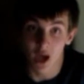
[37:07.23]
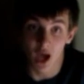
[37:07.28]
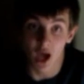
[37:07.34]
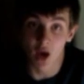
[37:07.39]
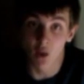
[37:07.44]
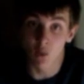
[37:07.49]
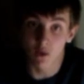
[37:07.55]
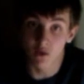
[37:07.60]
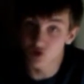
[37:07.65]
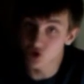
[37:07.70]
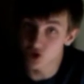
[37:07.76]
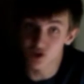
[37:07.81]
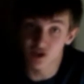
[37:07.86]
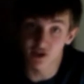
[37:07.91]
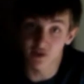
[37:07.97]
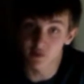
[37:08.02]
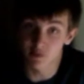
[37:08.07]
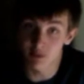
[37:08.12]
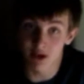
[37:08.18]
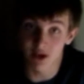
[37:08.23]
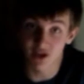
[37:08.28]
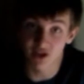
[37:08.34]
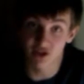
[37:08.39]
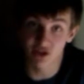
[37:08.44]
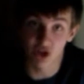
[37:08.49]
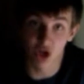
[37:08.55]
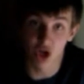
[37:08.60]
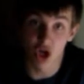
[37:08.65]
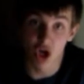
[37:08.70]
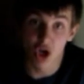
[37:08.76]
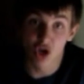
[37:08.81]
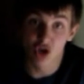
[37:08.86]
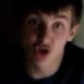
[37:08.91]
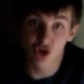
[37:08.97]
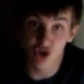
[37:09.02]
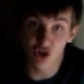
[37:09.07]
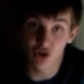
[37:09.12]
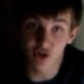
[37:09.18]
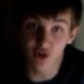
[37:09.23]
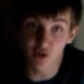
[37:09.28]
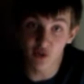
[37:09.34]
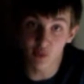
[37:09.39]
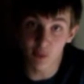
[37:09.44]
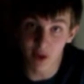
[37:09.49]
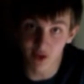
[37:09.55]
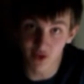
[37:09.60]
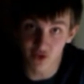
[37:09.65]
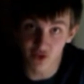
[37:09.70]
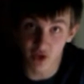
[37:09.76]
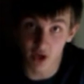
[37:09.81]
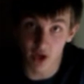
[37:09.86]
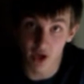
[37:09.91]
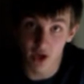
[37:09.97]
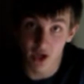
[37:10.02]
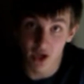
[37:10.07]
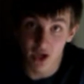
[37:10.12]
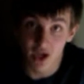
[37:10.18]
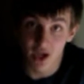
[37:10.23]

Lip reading: And with Johnson's Master